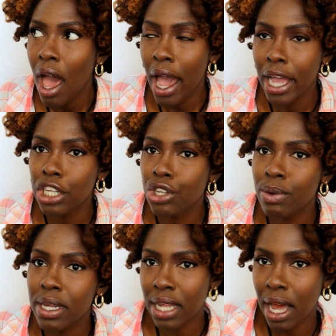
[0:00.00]
I do
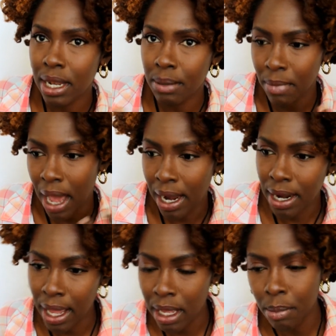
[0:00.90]
it and I
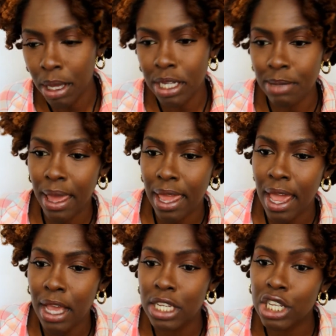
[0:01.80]
like it because my
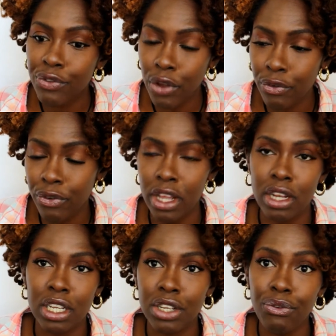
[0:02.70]
hair is fluffy, it
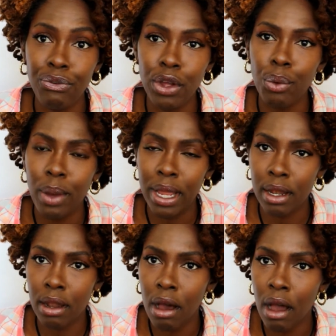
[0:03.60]
doesn't feel weighed
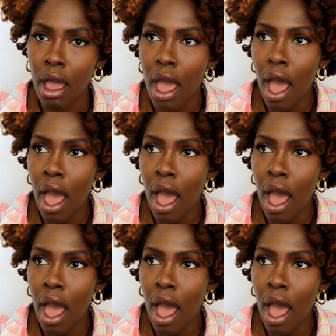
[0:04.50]
down,